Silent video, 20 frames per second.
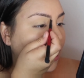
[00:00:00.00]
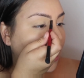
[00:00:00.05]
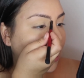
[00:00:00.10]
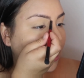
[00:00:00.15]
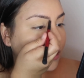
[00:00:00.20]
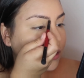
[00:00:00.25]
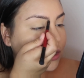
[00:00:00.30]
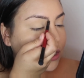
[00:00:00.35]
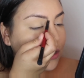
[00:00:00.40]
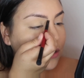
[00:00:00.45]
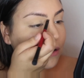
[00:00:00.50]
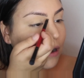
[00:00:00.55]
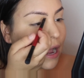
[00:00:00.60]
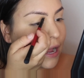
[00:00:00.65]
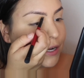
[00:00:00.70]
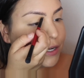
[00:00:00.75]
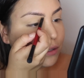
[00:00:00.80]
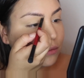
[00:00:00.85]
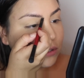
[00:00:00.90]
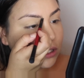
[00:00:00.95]
Also,
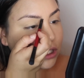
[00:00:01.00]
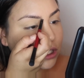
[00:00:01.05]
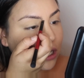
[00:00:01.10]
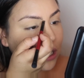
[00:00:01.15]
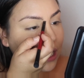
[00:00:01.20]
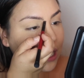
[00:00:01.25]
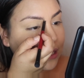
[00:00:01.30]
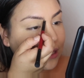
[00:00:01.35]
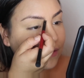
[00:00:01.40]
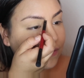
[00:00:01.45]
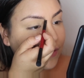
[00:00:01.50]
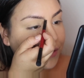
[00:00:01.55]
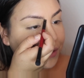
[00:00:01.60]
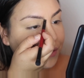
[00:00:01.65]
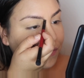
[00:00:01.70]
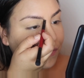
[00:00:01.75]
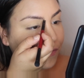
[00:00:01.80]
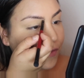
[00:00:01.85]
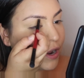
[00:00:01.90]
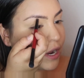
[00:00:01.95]
I don't start at the
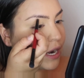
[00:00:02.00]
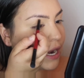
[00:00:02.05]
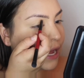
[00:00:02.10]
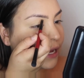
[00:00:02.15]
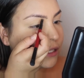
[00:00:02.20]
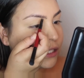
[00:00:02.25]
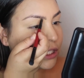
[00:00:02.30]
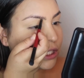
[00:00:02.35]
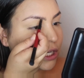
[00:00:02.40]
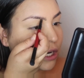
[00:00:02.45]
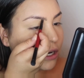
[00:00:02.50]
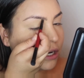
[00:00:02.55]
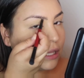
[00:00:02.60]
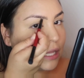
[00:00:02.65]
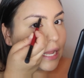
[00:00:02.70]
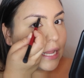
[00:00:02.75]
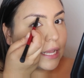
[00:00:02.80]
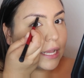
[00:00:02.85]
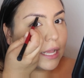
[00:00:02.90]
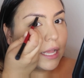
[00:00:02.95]
very front. I start
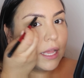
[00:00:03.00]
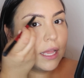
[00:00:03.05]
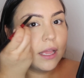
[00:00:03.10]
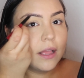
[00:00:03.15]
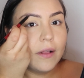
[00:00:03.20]
like